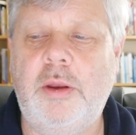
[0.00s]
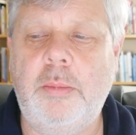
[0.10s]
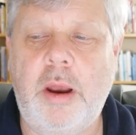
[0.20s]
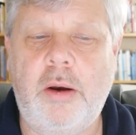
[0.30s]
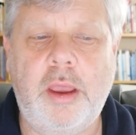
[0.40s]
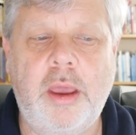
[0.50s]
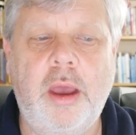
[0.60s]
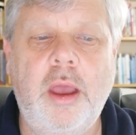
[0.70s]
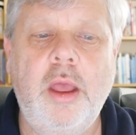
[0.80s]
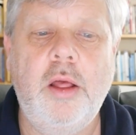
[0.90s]
in
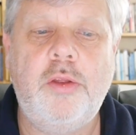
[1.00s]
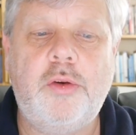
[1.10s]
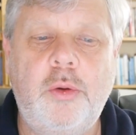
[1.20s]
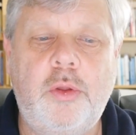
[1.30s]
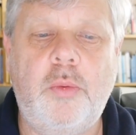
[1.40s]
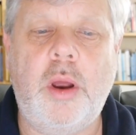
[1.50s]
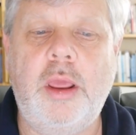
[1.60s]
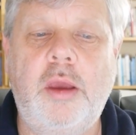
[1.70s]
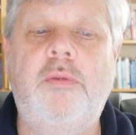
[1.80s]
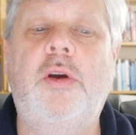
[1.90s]
America through the
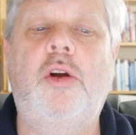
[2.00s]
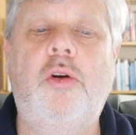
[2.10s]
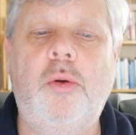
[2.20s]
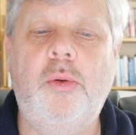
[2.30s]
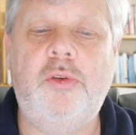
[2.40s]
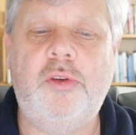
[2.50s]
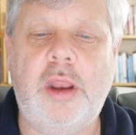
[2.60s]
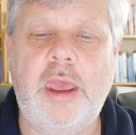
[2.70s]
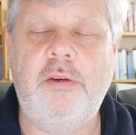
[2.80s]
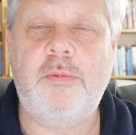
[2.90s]
running of a cruel
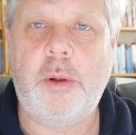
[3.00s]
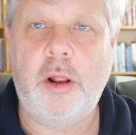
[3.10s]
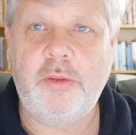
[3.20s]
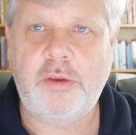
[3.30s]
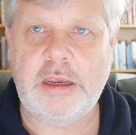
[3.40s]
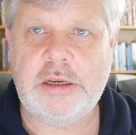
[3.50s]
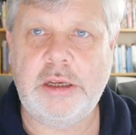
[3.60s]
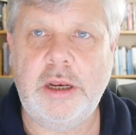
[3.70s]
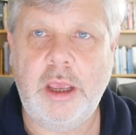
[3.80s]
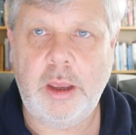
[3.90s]
slave
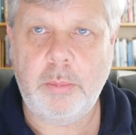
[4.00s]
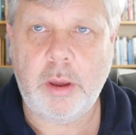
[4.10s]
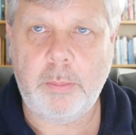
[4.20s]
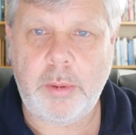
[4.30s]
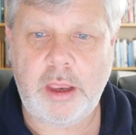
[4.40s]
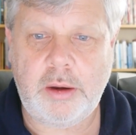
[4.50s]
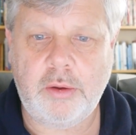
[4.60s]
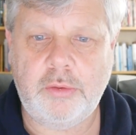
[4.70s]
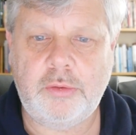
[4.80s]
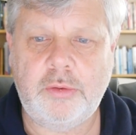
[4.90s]
plantation in
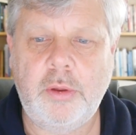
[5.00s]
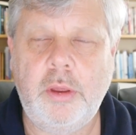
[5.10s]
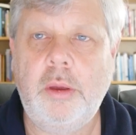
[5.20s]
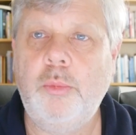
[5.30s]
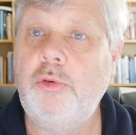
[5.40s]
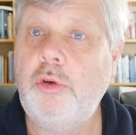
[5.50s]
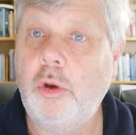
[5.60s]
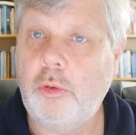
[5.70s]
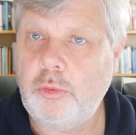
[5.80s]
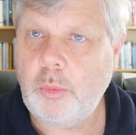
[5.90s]
Barbados. It was
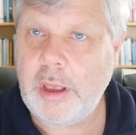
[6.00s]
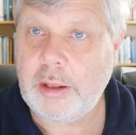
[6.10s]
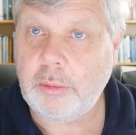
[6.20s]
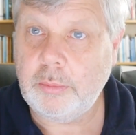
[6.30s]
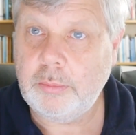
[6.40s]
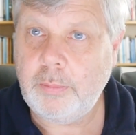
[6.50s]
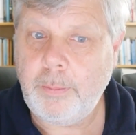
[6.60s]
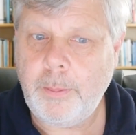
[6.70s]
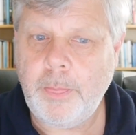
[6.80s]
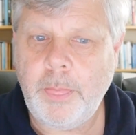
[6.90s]
God's will.
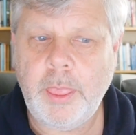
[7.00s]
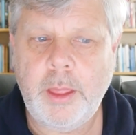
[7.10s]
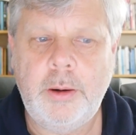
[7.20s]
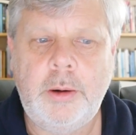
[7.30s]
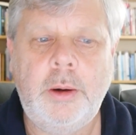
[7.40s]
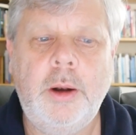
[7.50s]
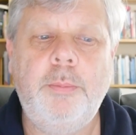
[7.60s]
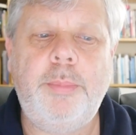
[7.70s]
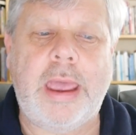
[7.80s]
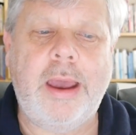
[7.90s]

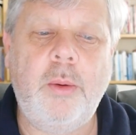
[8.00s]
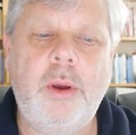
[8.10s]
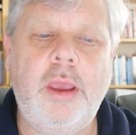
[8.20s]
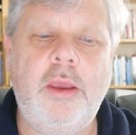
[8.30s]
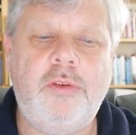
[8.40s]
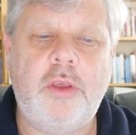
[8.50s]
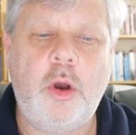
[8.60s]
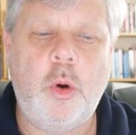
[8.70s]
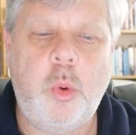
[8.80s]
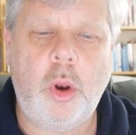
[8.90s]
Power is the
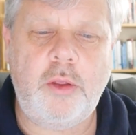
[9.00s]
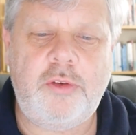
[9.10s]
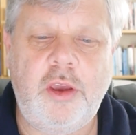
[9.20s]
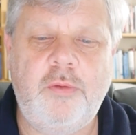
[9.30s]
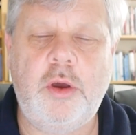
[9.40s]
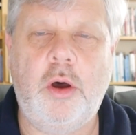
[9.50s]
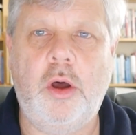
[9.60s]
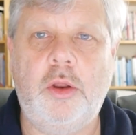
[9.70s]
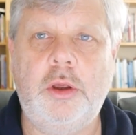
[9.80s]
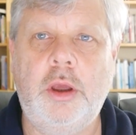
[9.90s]
quality of
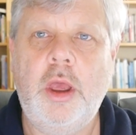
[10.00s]
God